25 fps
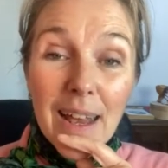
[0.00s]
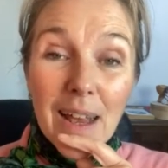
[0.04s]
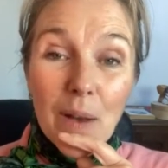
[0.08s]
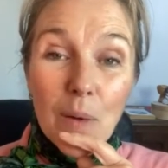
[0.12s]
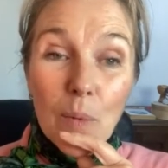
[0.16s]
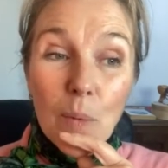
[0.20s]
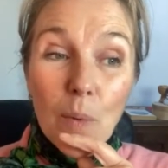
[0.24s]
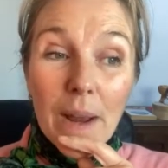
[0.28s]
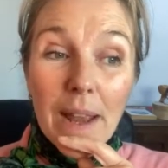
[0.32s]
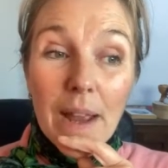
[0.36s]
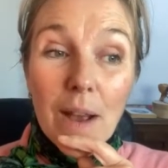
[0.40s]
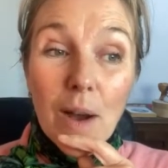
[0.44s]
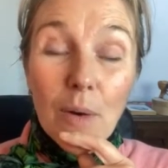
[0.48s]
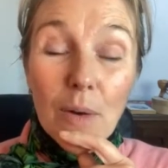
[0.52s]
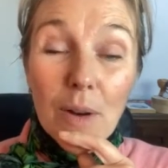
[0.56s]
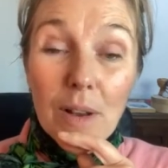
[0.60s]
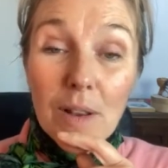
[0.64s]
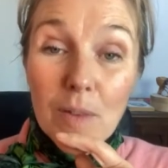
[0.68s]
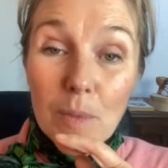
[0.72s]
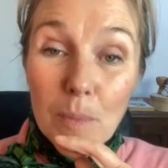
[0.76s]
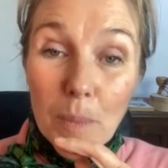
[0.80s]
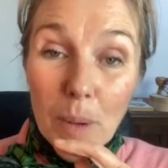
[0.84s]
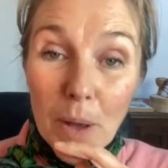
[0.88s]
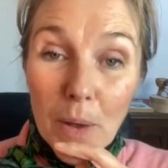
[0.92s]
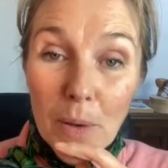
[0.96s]
we are
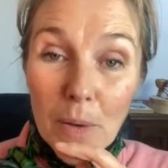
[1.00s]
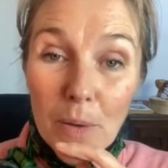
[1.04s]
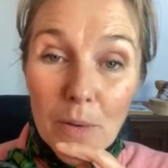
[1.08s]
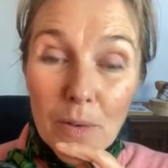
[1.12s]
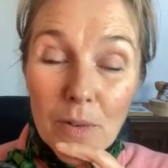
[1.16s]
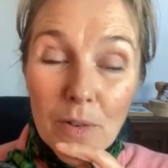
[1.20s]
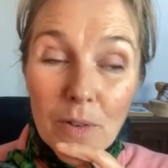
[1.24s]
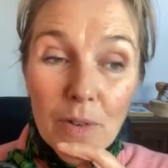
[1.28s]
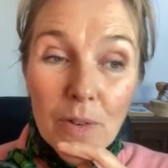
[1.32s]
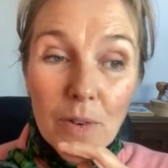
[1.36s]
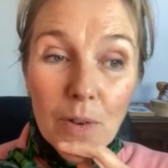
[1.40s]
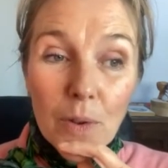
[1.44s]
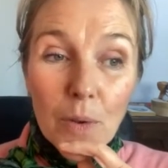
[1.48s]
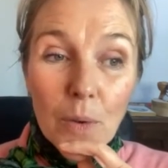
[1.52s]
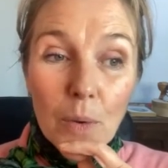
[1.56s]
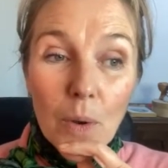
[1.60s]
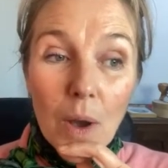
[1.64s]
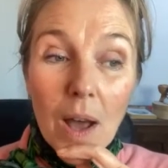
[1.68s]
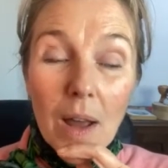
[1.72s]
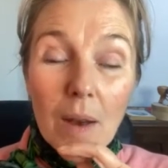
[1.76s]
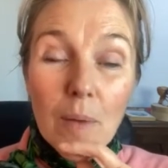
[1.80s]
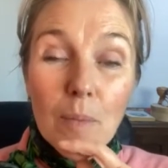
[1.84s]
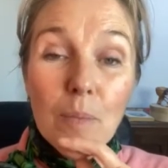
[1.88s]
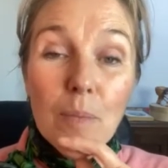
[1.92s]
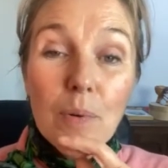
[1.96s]
exposed to
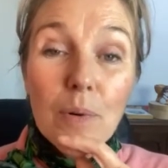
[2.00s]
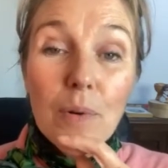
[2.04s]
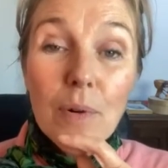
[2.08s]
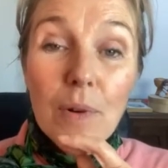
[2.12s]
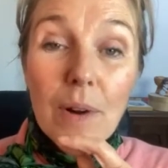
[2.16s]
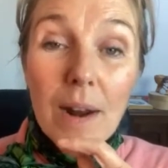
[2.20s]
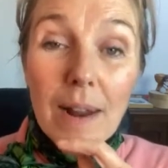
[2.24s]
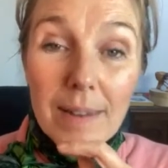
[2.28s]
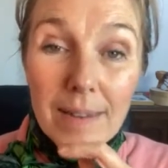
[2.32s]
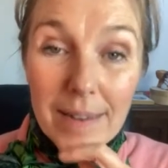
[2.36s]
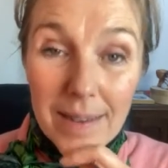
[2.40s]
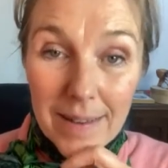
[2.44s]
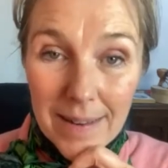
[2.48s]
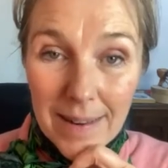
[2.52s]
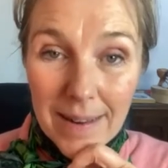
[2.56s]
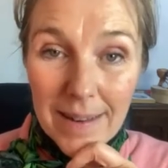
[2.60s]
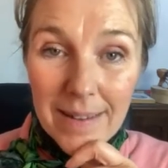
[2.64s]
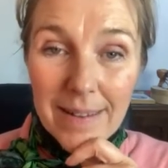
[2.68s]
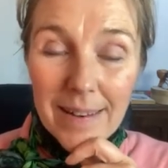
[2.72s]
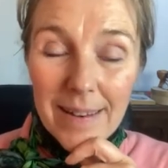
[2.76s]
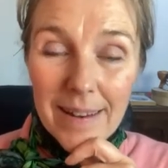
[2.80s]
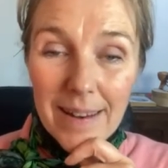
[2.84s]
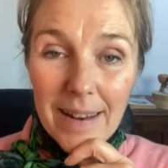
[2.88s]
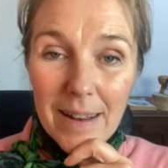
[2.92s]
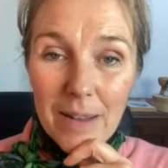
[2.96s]

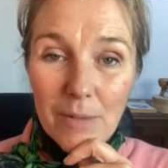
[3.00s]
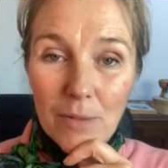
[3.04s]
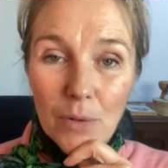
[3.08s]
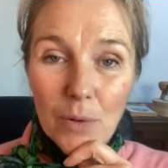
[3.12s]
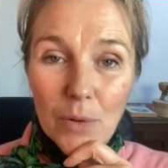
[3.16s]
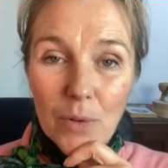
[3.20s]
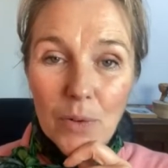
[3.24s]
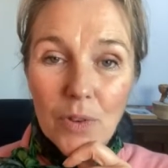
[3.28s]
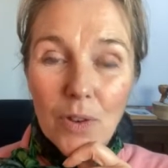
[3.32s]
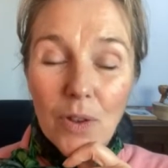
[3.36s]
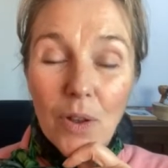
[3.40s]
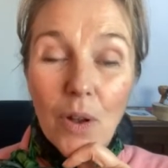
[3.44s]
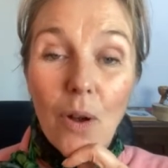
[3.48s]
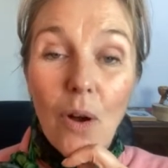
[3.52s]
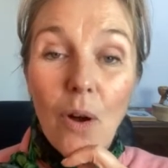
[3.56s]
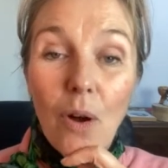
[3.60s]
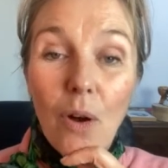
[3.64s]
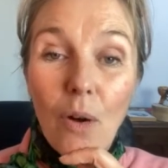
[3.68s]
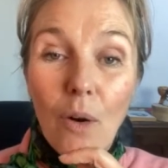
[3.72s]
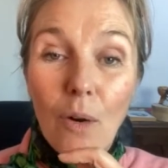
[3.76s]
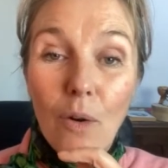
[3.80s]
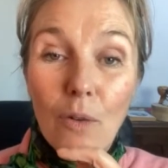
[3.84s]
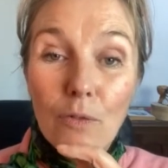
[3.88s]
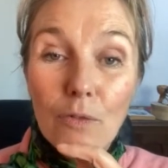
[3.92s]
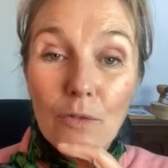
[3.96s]
unprecedented levels
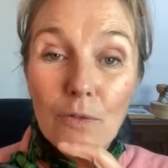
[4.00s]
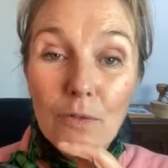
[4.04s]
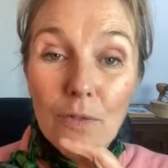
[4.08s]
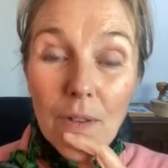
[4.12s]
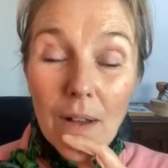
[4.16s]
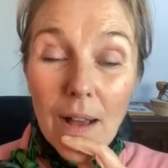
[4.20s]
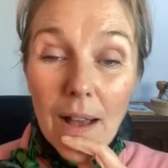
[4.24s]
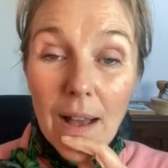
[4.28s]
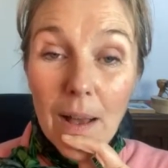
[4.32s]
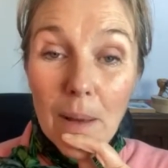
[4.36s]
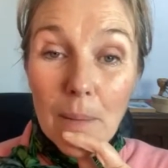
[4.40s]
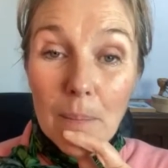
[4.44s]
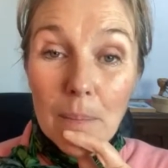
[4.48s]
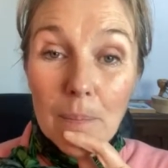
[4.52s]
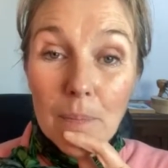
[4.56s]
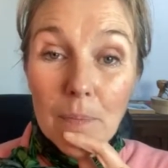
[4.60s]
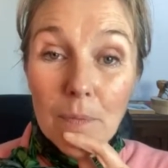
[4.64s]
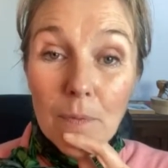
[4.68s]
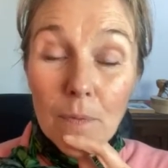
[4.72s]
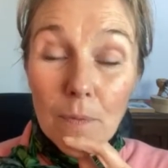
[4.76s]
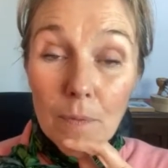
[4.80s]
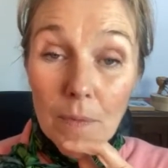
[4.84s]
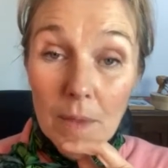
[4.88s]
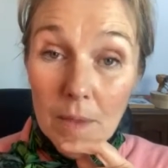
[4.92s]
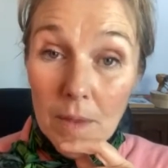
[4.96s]
of
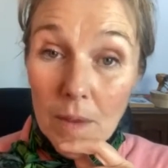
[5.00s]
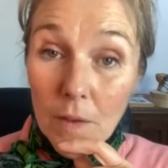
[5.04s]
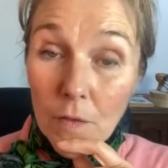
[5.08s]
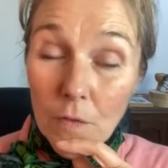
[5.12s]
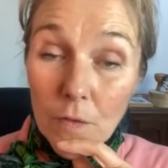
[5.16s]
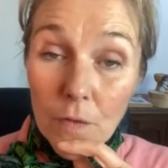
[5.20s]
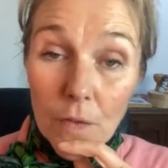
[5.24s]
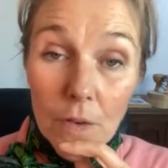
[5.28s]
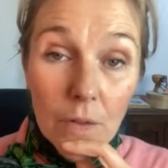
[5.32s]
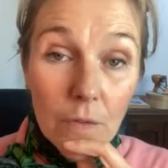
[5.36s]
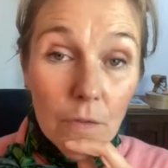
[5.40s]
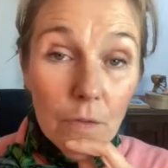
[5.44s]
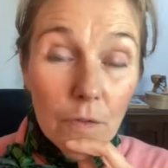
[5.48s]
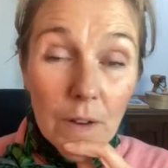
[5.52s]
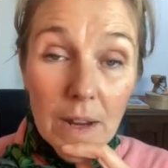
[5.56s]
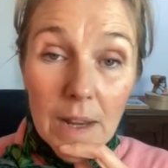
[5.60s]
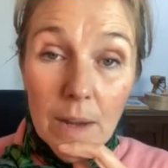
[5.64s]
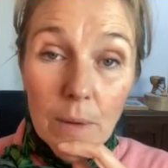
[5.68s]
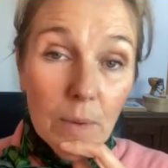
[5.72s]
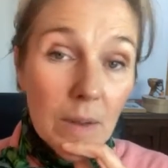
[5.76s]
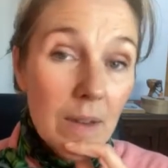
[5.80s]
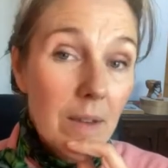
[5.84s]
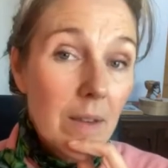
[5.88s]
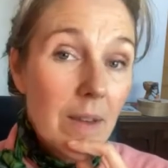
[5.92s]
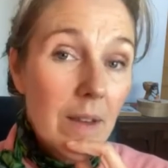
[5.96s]
different
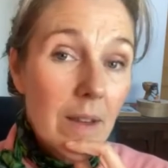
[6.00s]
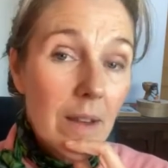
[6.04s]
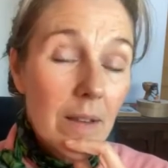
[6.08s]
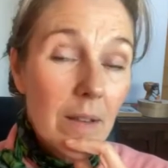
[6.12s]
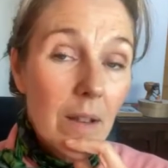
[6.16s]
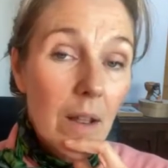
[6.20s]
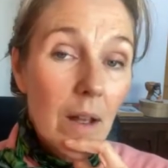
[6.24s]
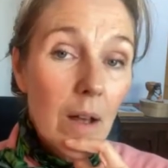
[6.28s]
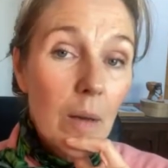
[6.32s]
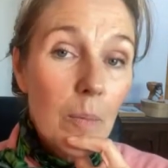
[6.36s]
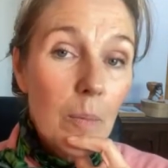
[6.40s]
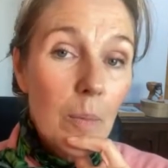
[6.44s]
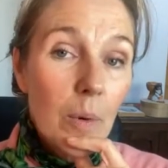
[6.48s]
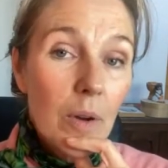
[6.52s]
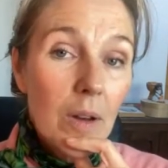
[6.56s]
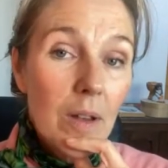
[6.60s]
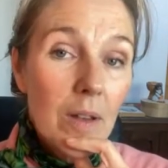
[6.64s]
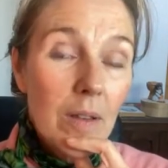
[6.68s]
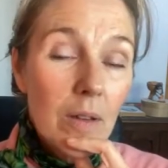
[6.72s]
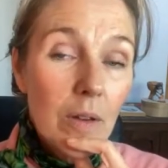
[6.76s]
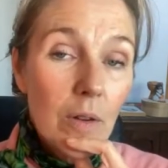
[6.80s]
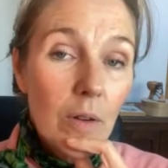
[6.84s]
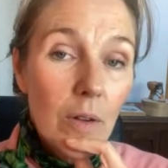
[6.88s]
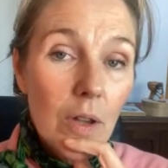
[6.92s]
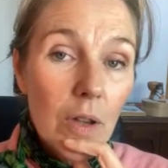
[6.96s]
frequencies that our
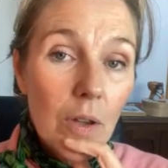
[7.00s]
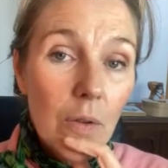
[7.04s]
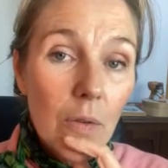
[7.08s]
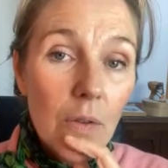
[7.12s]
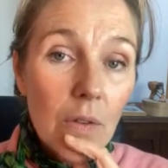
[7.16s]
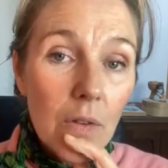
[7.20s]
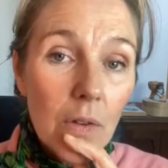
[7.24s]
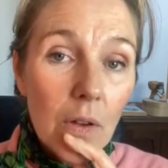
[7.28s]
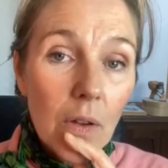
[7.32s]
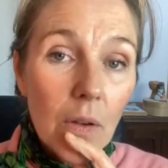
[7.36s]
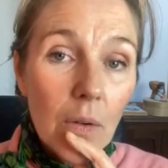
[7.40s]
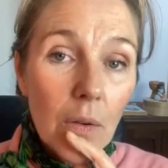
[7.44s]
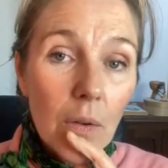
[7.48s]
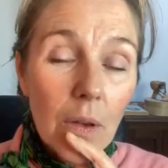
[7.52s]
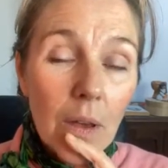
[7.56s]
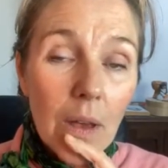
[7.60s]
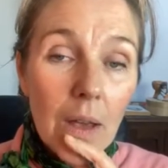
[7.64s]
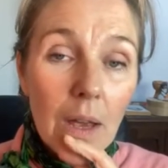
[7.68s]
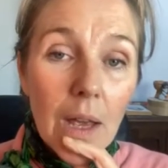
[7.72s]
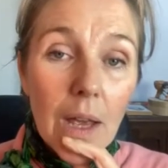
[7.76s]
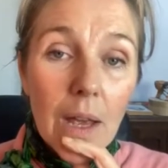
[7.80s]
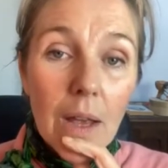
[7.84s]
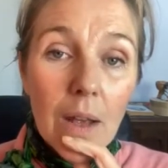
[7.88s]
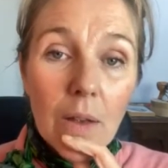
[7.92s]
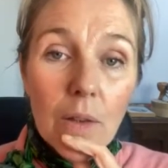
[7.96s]
bodies are not used to.
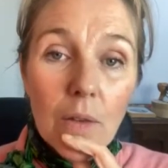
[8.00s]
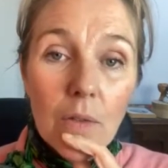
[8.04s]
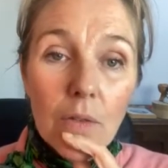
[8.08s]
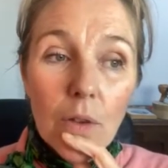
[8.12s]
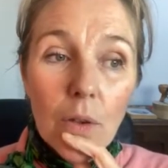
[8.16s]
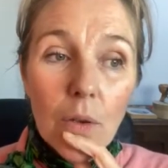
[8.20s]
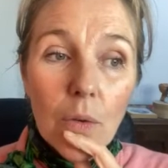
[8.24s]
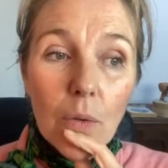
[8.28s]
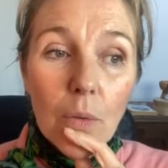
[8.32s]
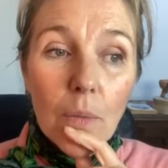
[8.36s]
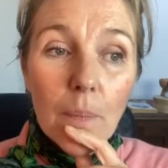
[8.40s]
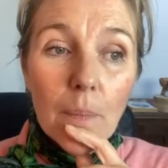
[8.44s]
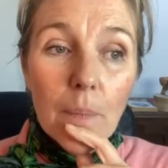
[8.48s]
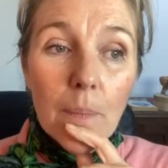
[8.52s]
So